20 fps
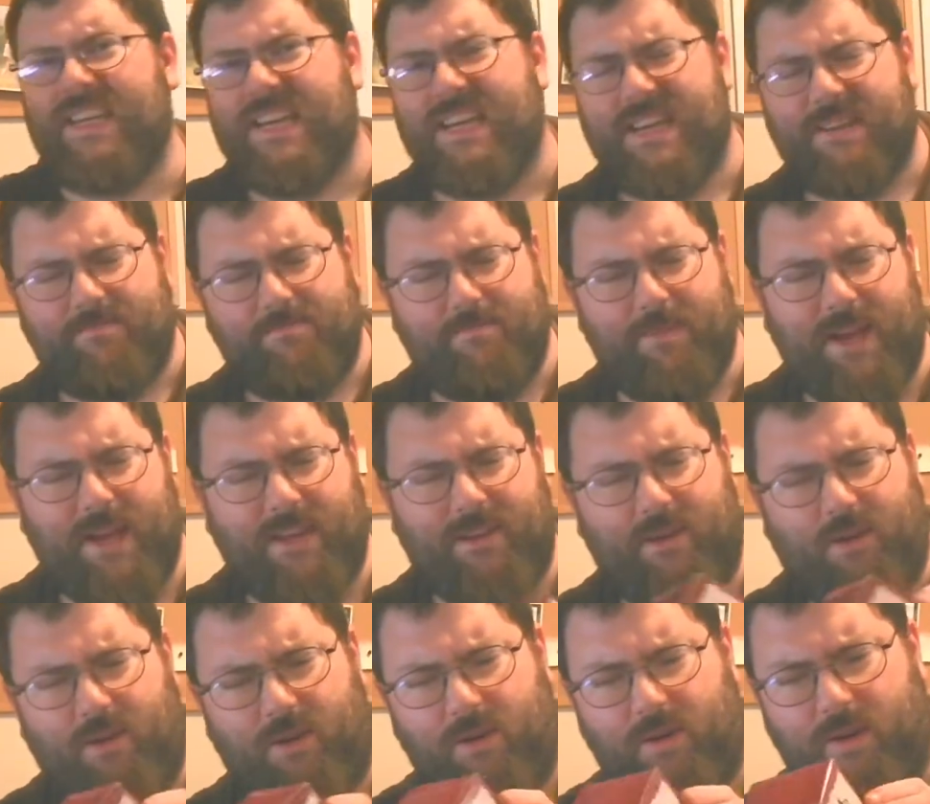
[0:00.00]
Made a
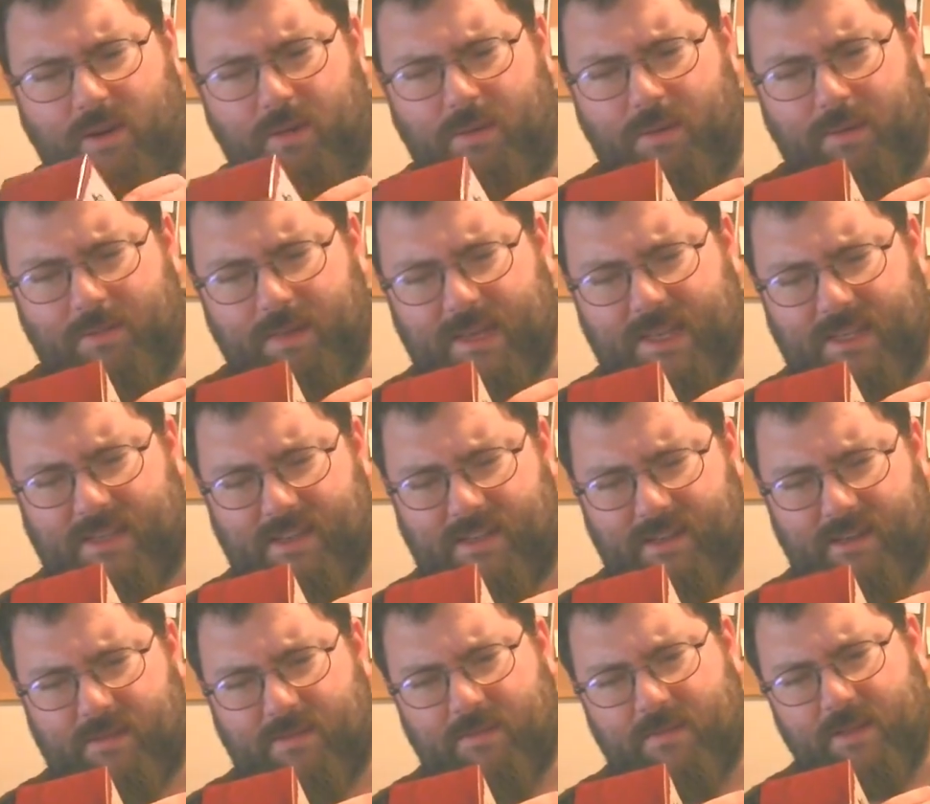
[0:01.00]
horrible mess. So
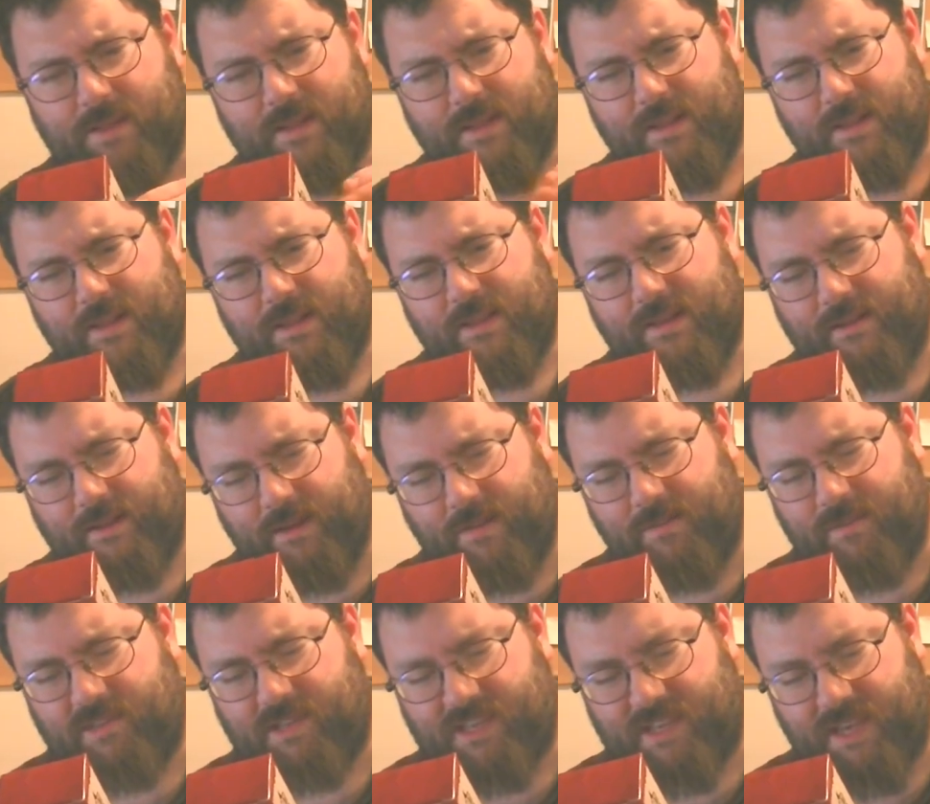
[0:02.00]
the level
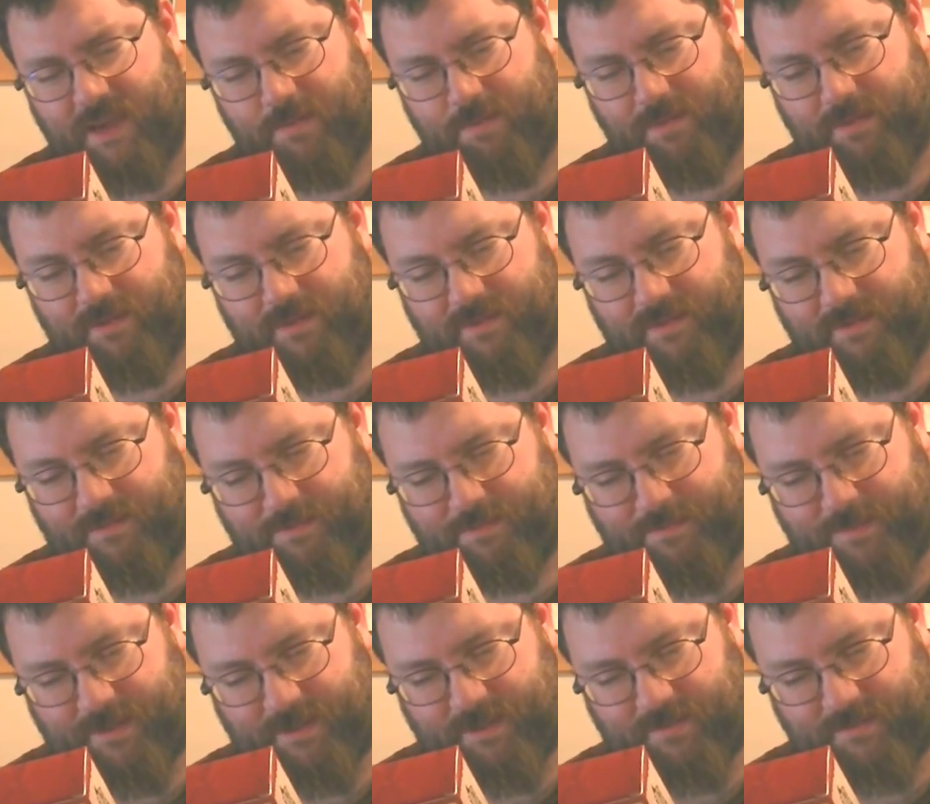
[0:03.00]
skippable
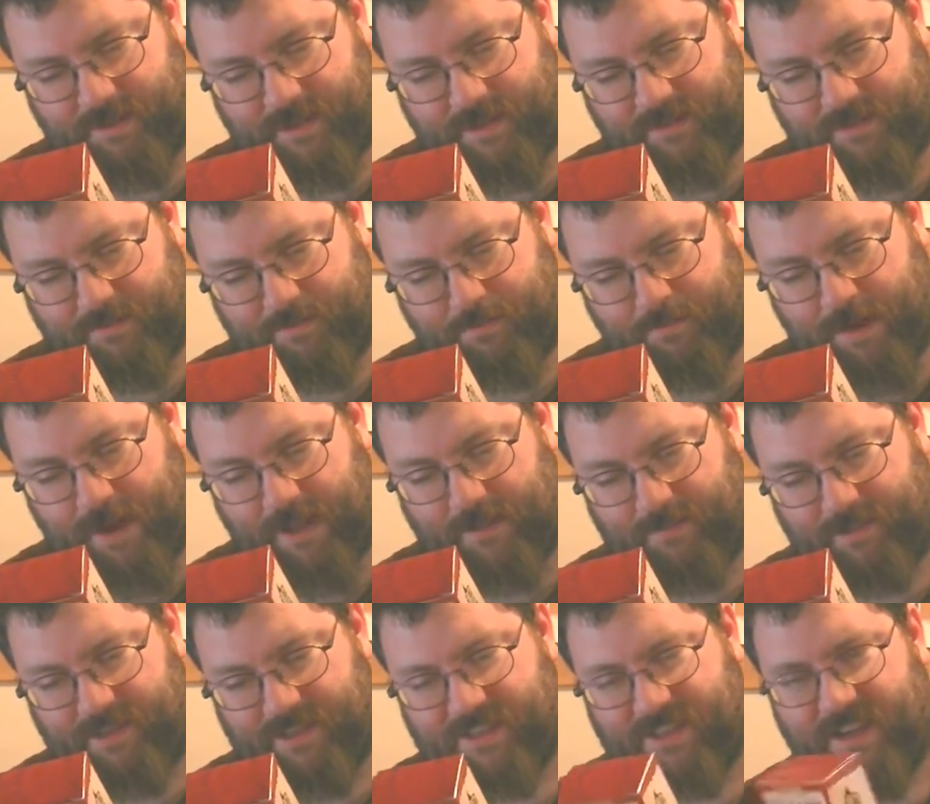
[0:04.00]
switch battery
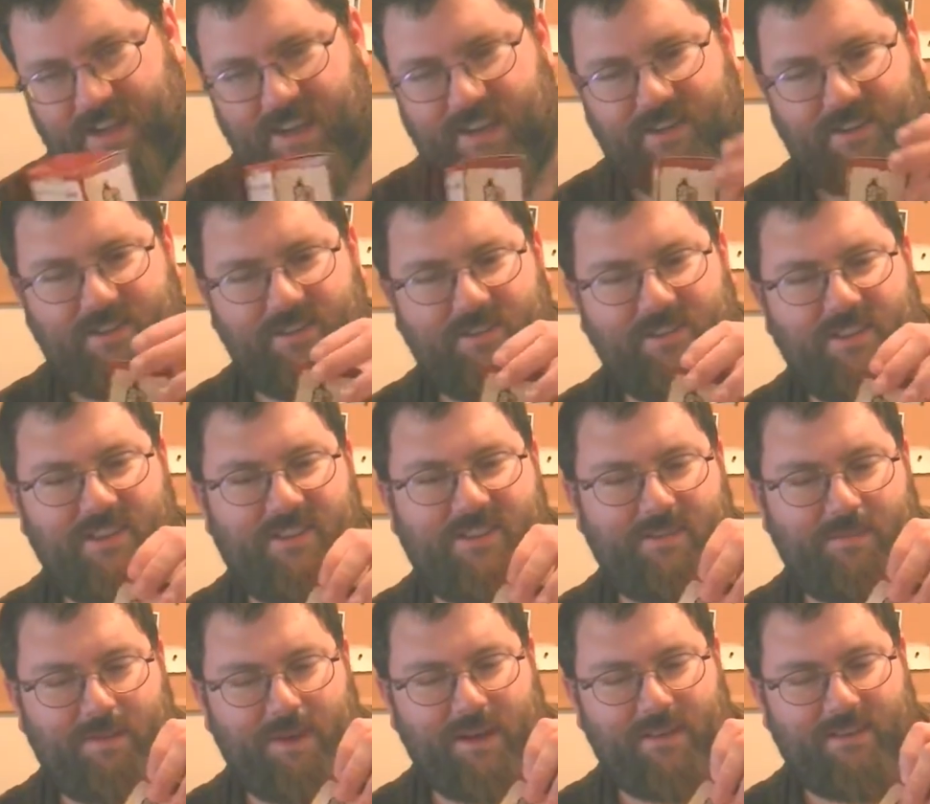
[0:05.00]
is not included. So
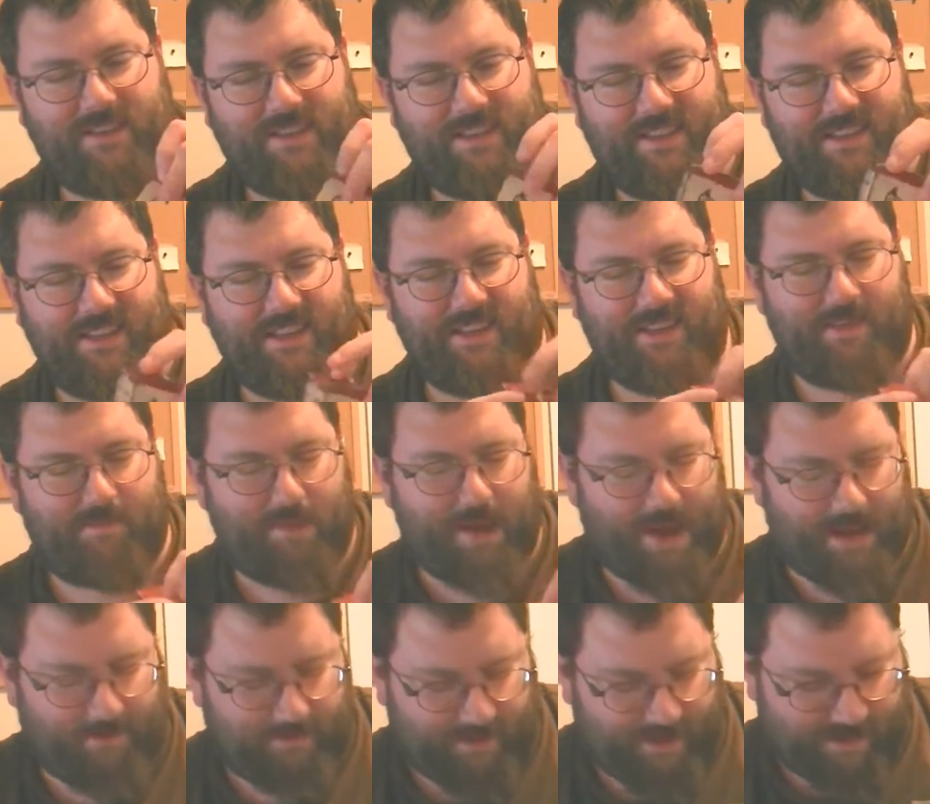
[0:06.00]
apparently this needs
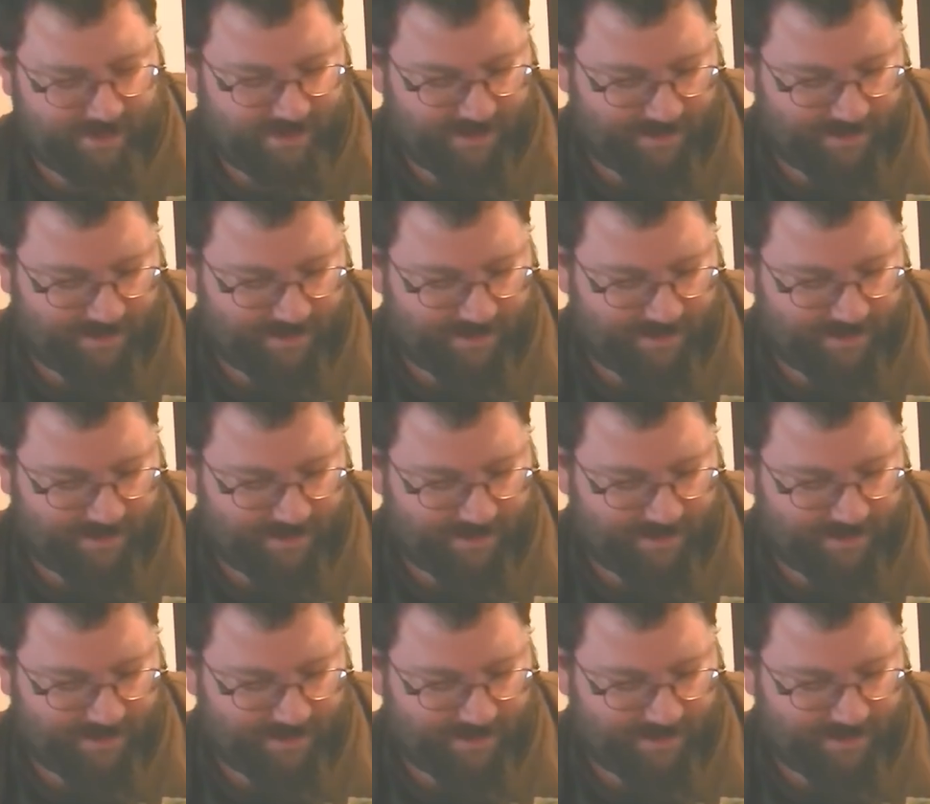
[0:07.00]
batteries.